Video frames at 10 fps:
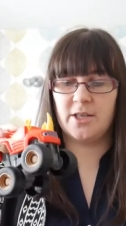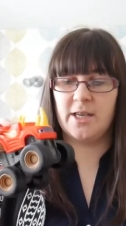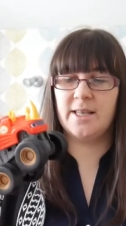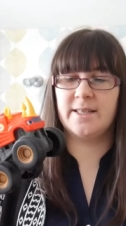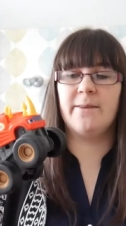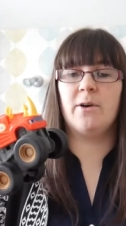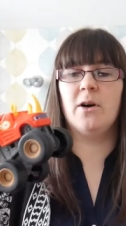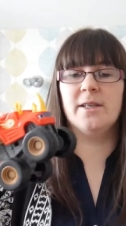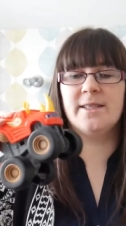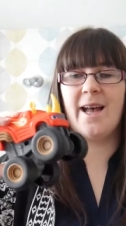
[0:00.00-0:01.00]
So he's now
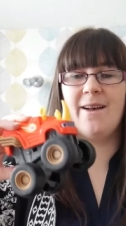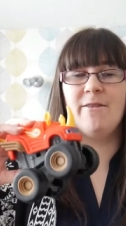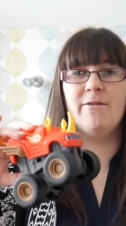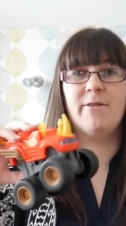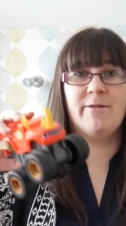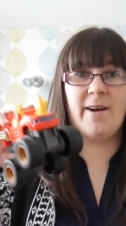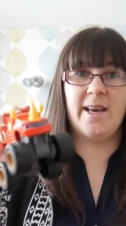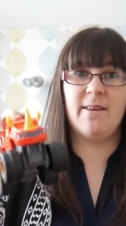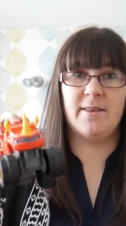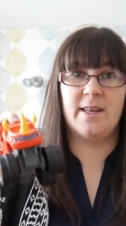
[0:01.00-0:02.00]
got a set of
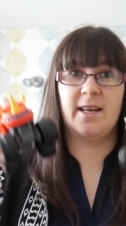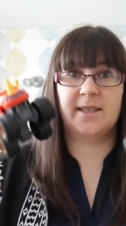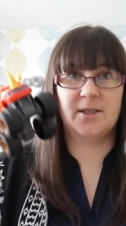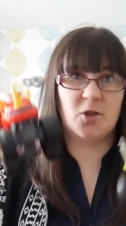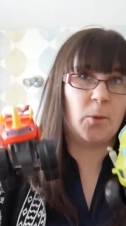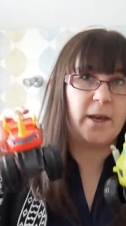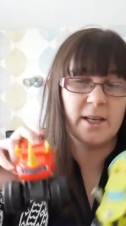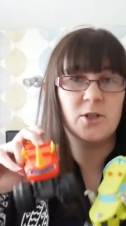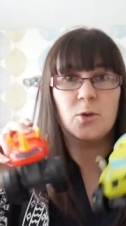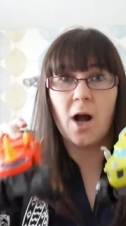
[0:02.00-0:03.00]
five of these so we
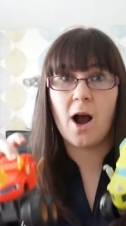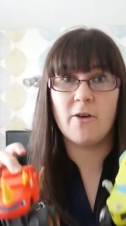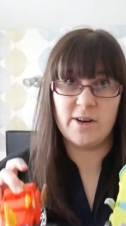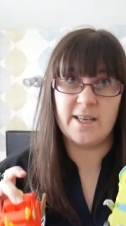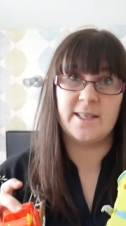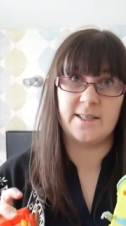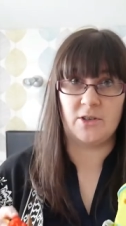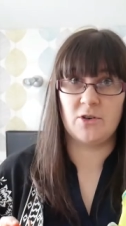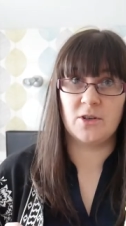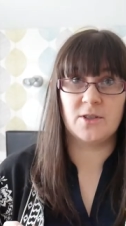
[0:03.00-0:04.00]
can do car races
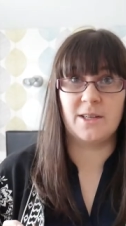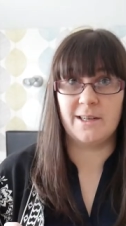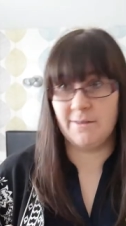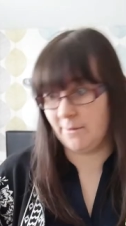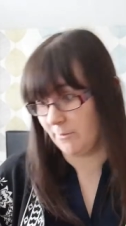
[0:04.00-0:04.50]
across the living